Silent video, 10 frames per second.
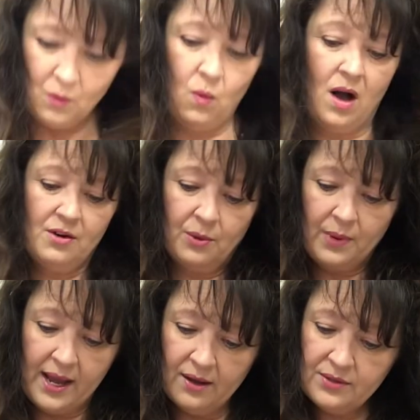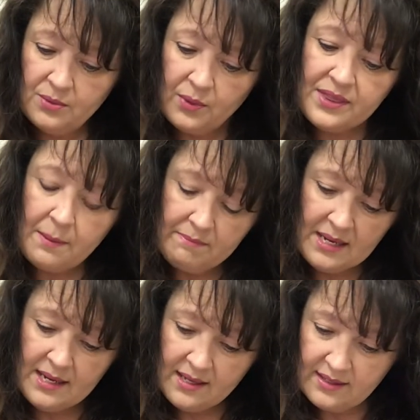walk around with a
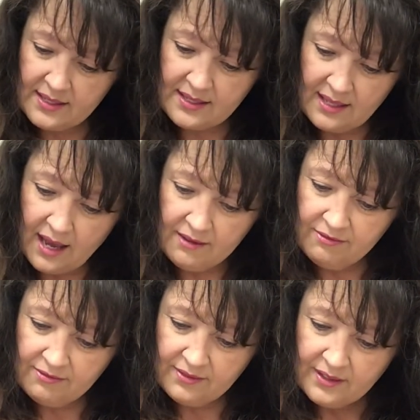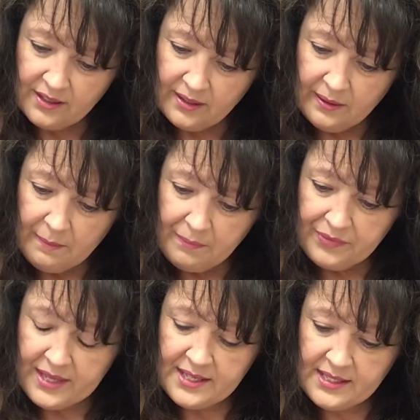meaningless life.
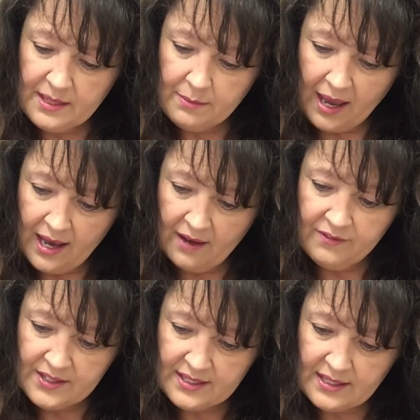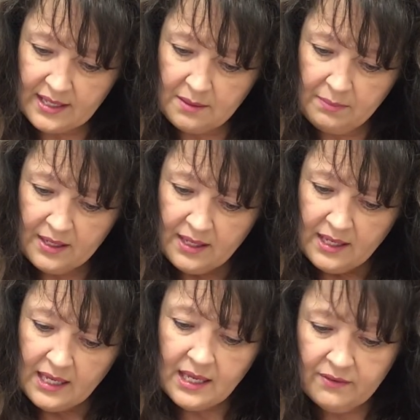They seem half asleep,
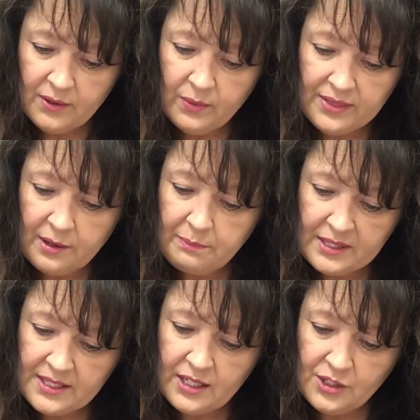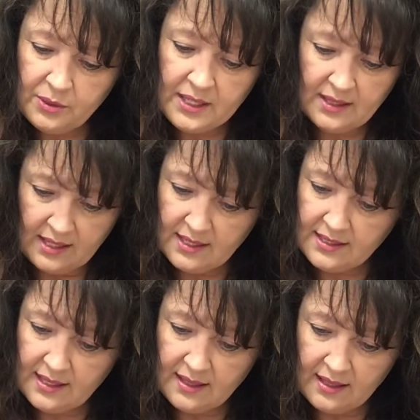even when they're busy doing things
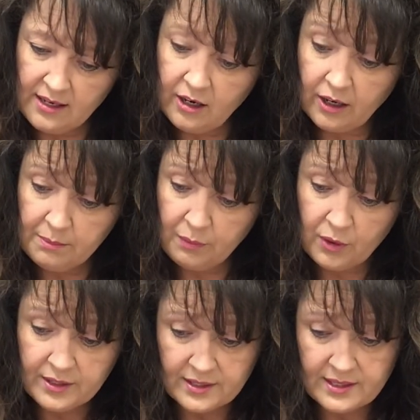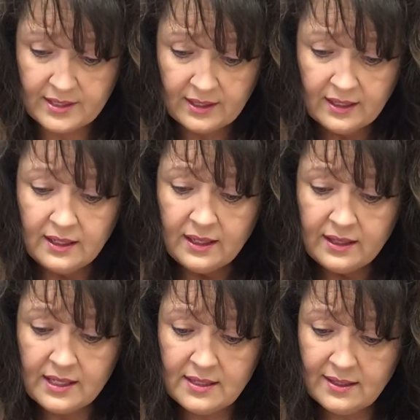they think are important.
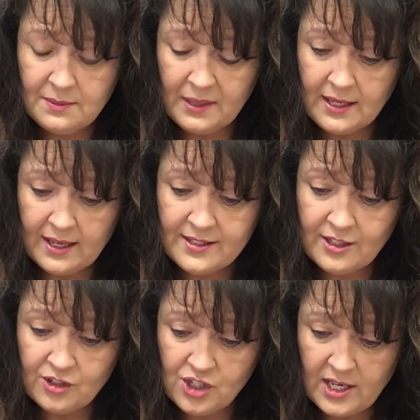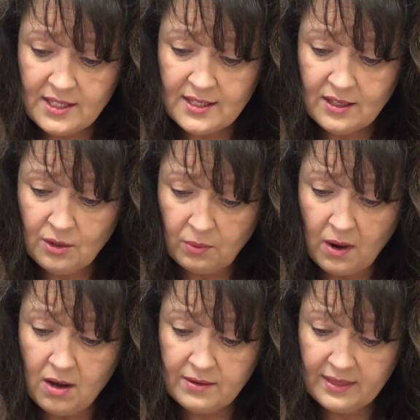This is because they're chasing the
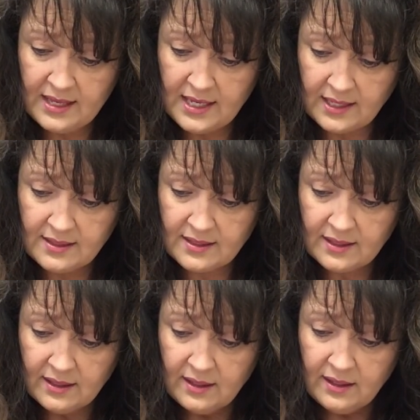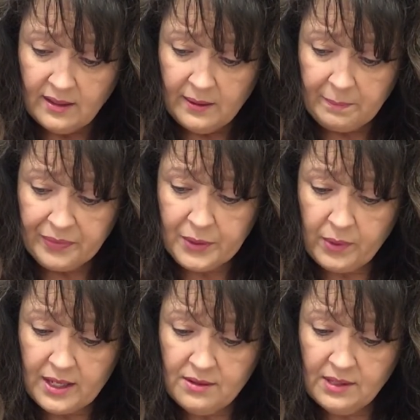wrong things. The way
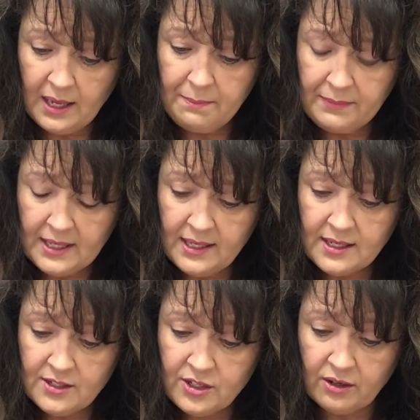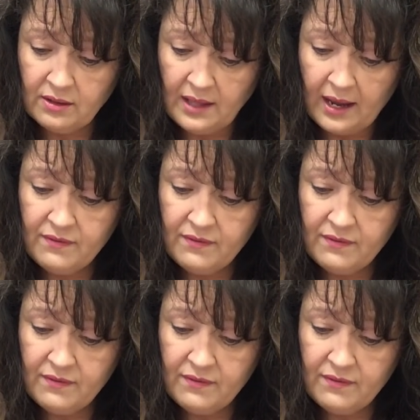you get meaning into your life